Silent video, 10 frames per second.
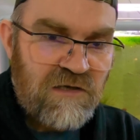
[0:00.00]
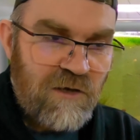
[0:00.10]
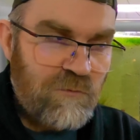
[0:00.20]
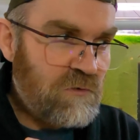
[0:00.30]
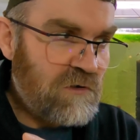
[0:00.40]

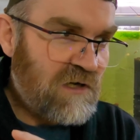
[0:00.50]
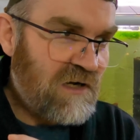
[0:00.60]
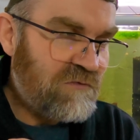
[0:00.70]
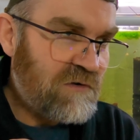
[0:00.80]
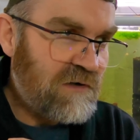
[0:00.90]
We're going to
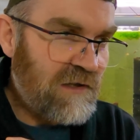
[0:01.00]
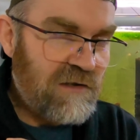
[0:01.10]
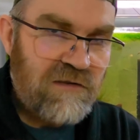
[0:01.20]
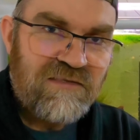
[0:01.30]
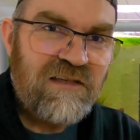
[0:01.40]
cover
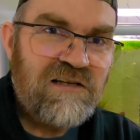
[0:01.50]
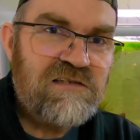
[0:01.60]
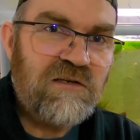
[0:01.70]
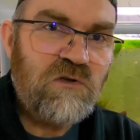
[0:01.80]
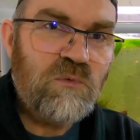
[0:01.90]
the things
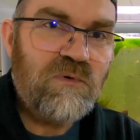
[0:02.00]
that you